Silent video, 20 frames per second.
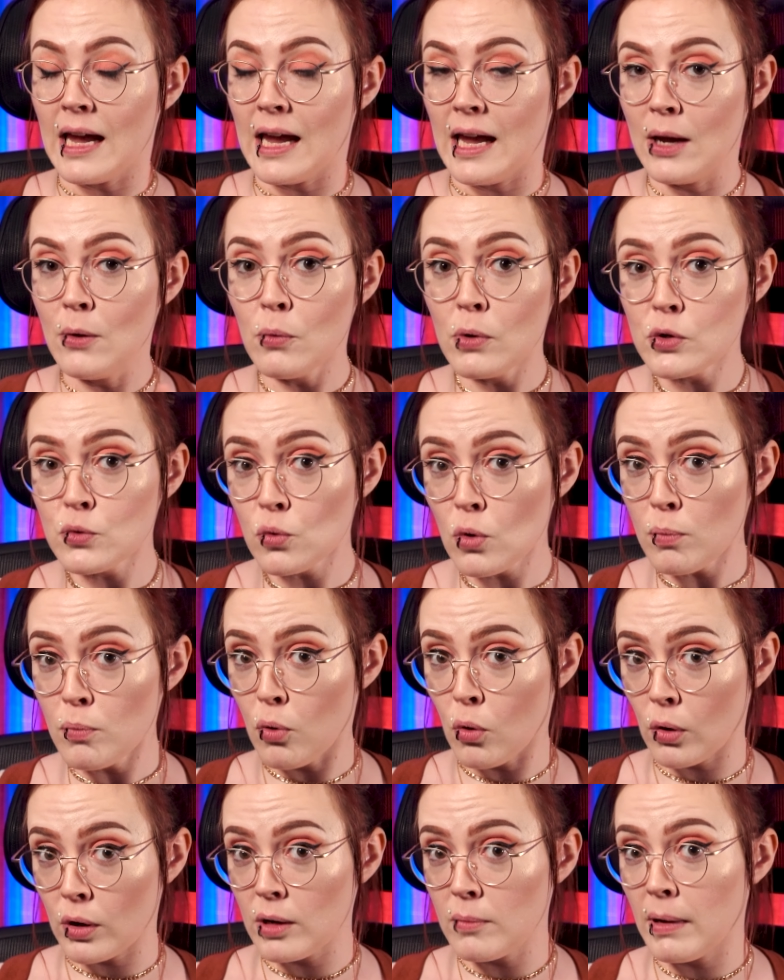it was
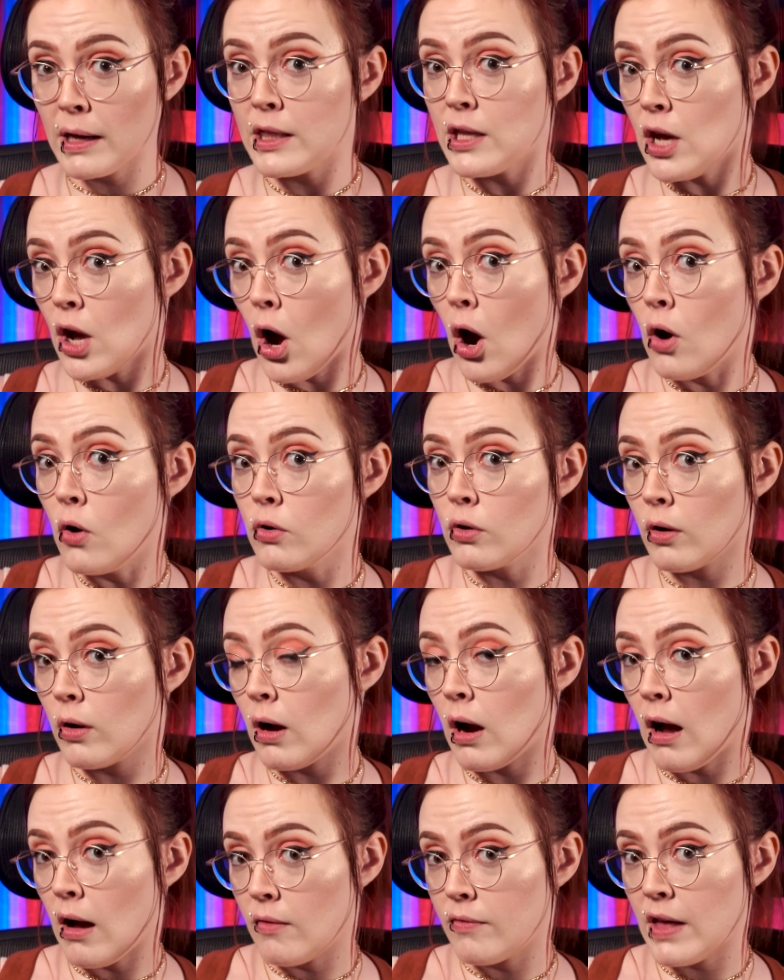reported by the
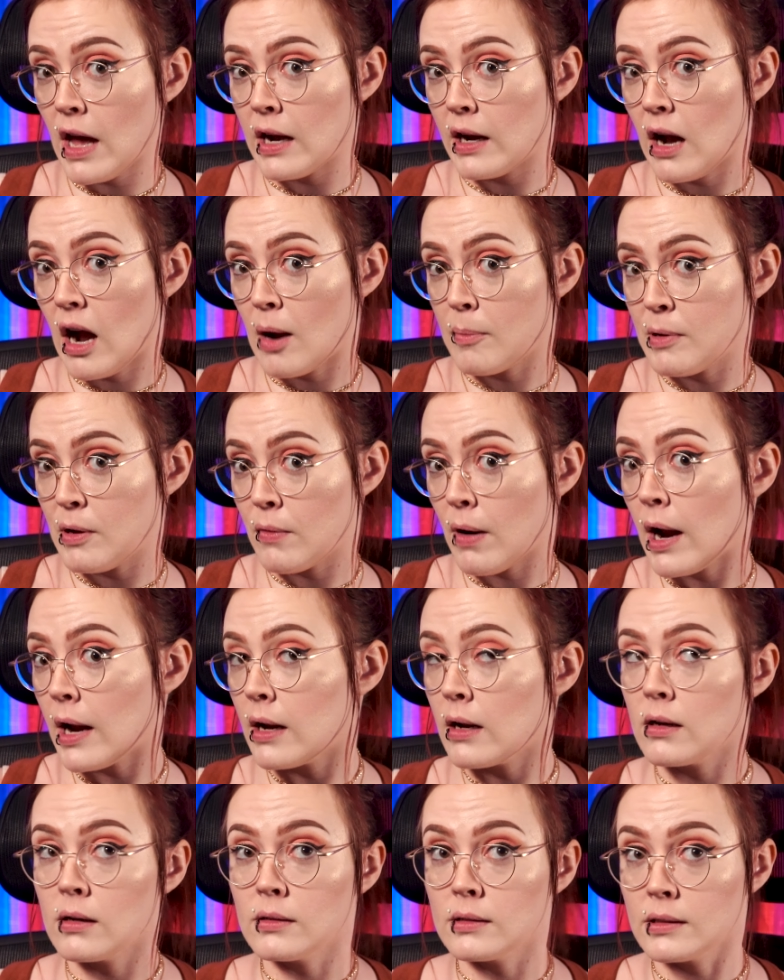owner of that
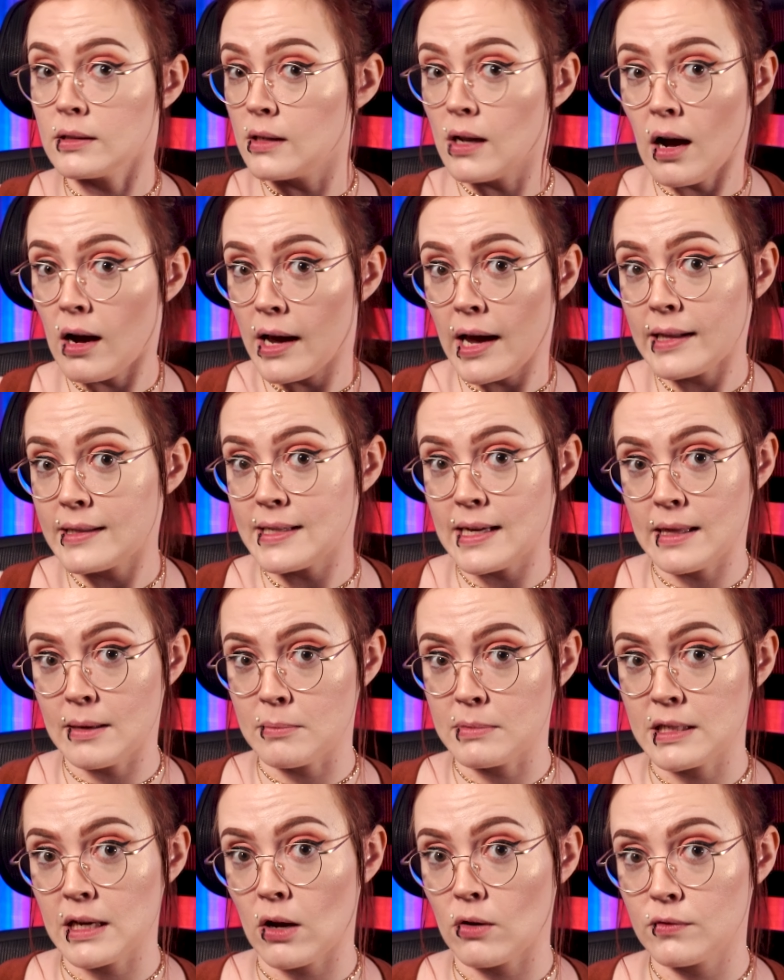copyright, not Etsy
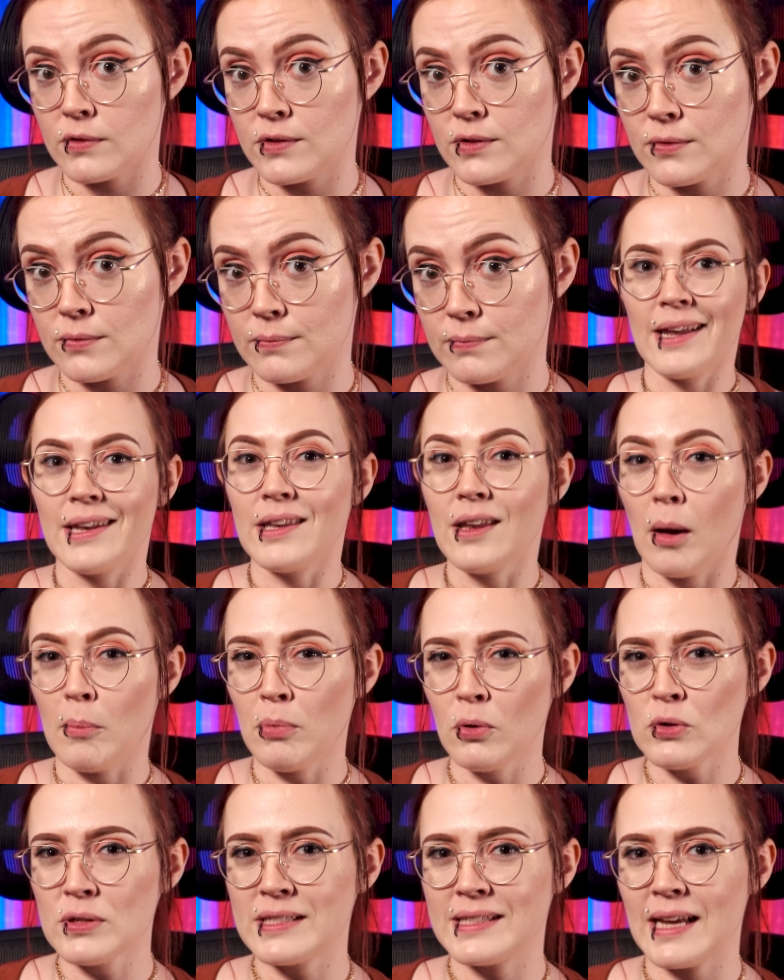themselves.
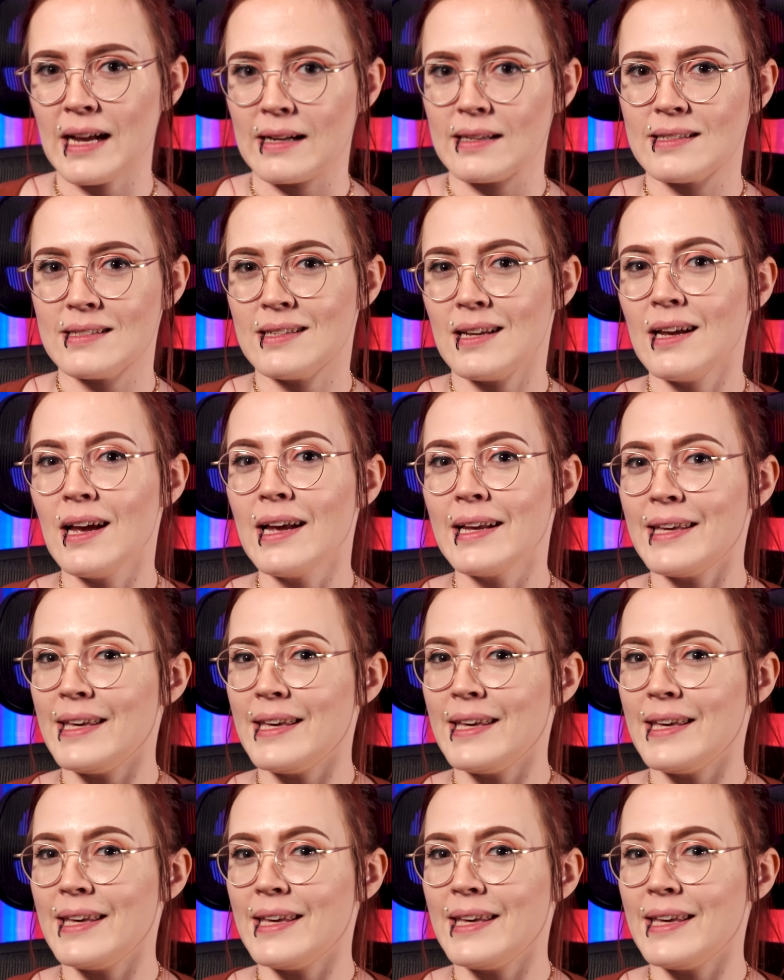Number six.